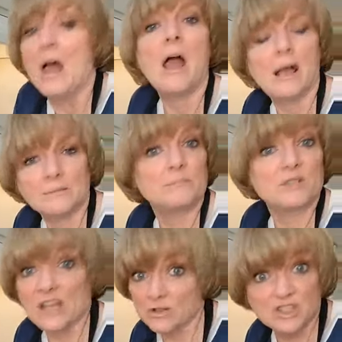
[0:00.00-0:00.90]
It
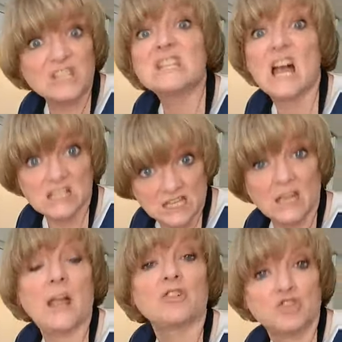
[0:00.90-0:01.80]
sounds disgusting
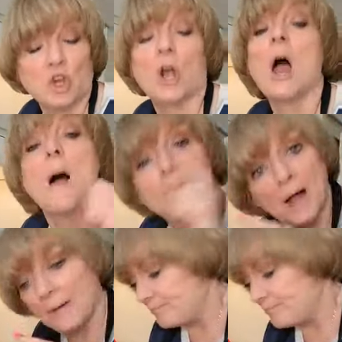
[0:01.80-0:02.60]
and sugar, but